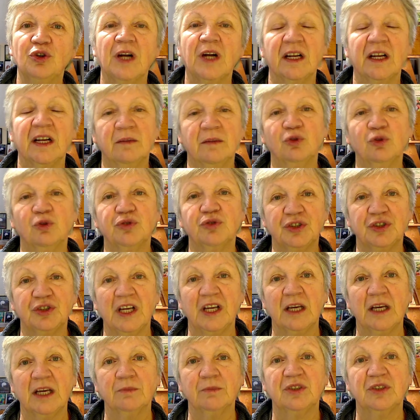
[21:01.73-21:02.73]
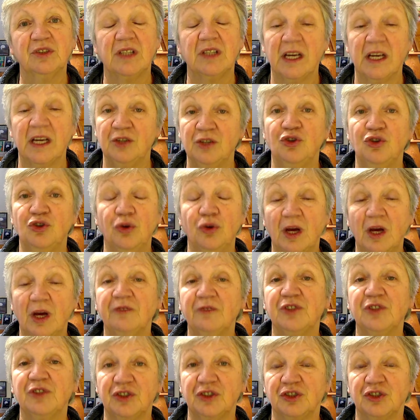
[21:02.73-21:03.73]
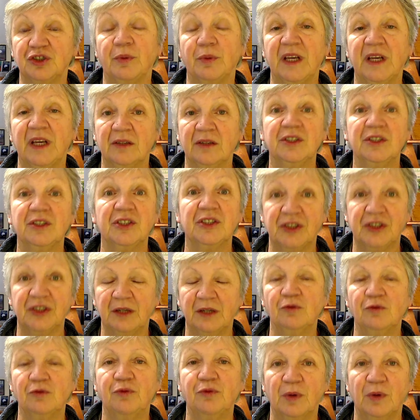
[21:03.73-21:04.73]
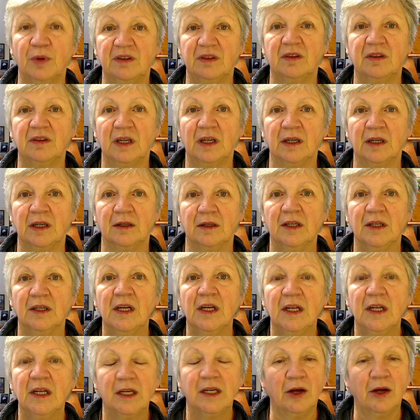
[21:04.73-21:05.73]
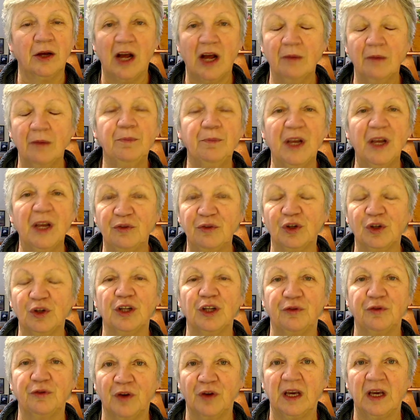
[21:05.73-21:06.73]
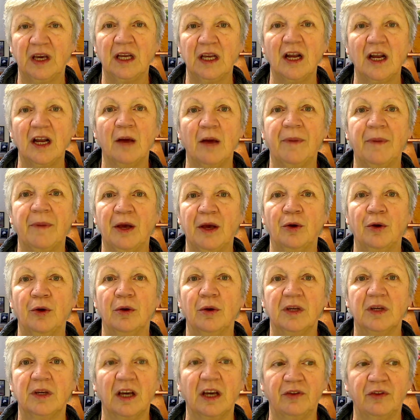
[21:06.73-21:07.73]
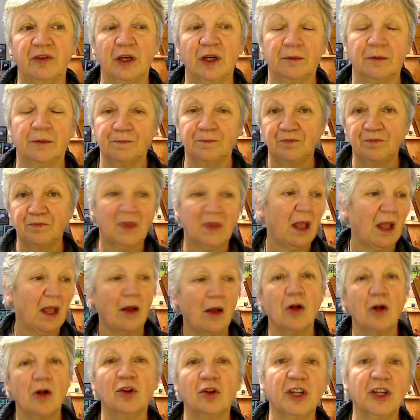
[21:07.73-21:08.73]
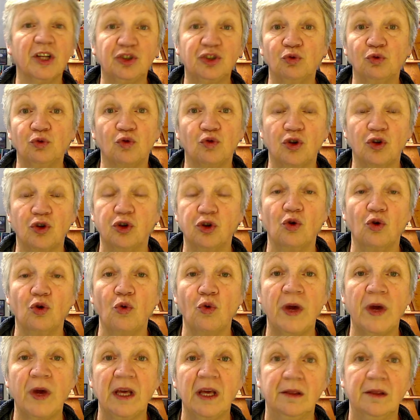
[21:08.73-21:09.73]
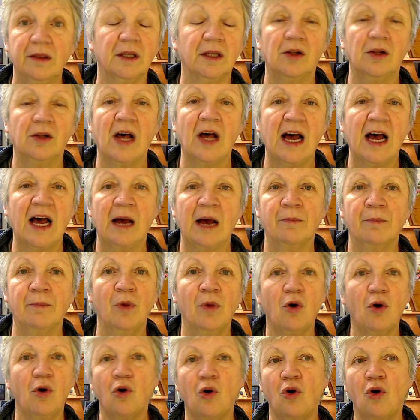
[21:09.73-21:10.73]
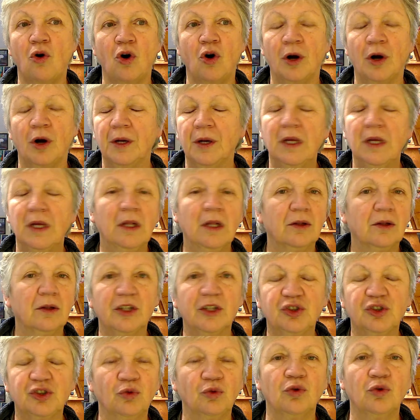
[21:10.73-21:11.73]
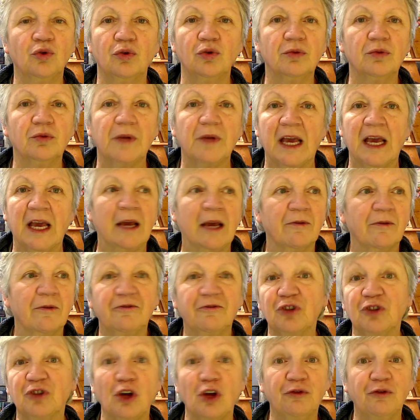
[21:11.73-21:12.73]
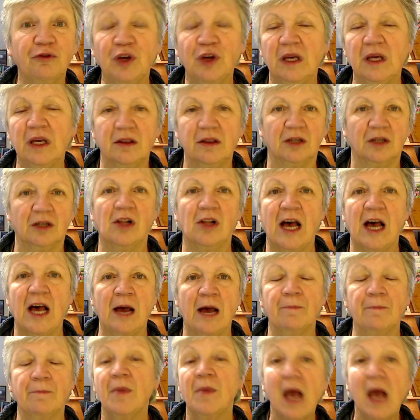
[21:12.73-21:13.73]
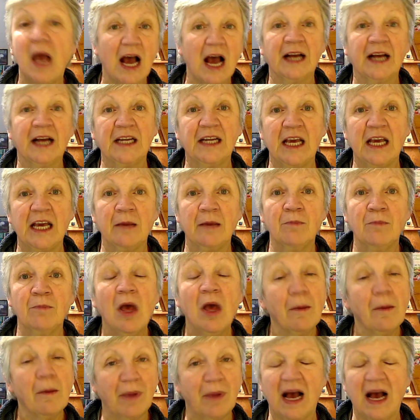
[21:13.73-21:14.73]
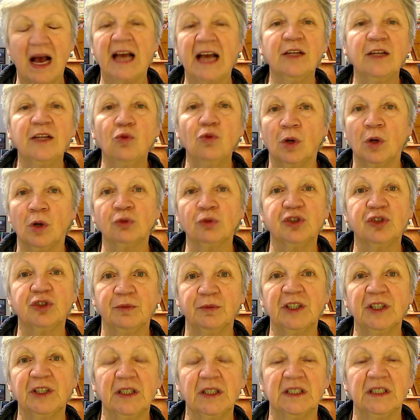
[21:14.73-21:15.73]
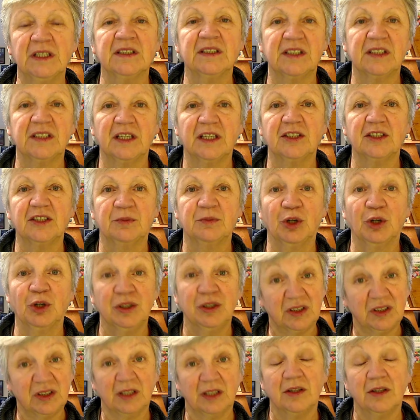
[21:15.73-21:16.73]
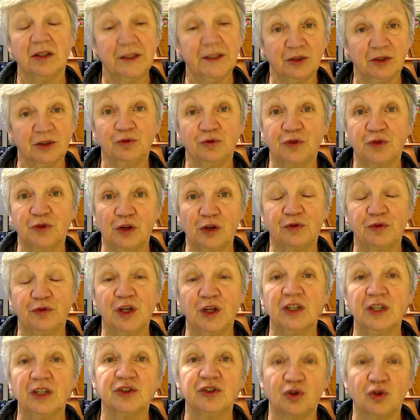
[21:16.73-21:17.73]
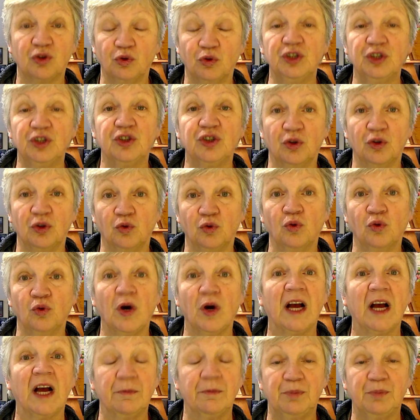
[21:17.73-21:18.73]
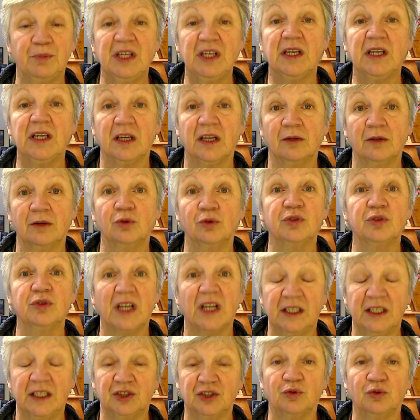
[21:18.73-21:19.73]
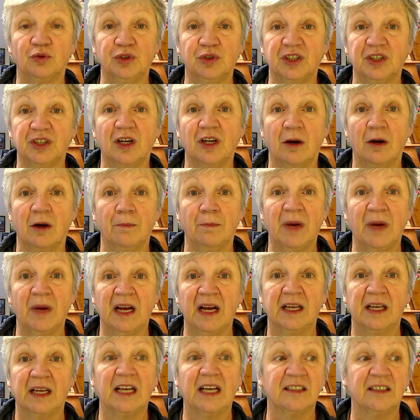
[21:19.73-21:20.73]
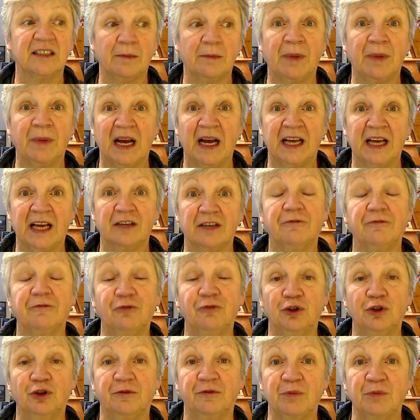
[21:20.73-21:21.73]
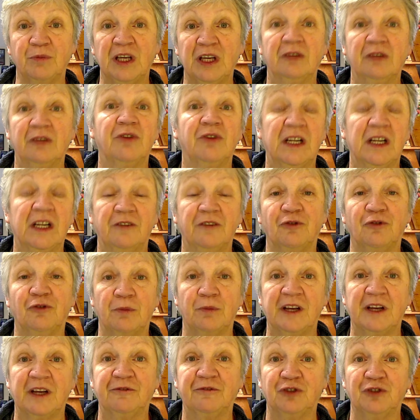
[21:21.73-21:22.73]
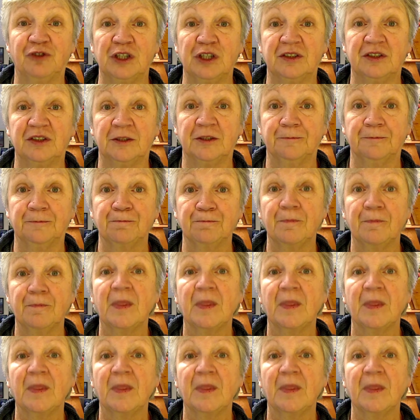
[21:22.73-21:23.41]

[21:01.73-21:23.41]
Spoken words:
your animals names, then you have to square yourself with that. Now, I'm perfectly fine about giving little Chloe the lamb or little Fluffy the lamb a name, but I know ultimately in 6 months that little Fluffy is going to go and be killed and is going to come back as a bag full of meat ready for my freezer.